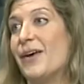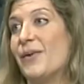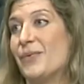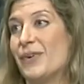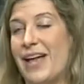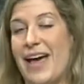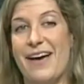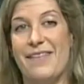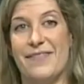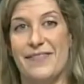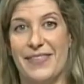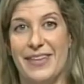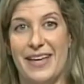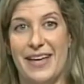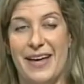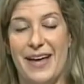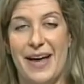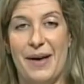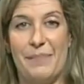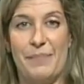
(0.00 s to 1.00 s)
we'll have the
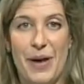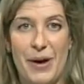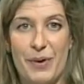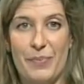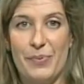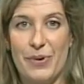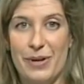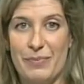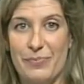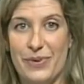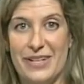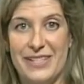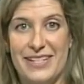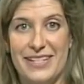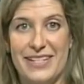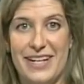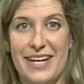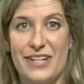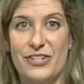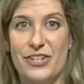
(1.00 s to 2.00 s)
uh, PowerPoint
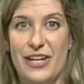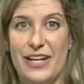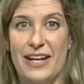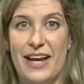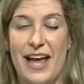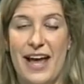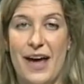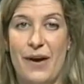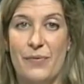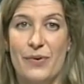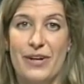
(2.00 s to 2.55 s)
presentation uh,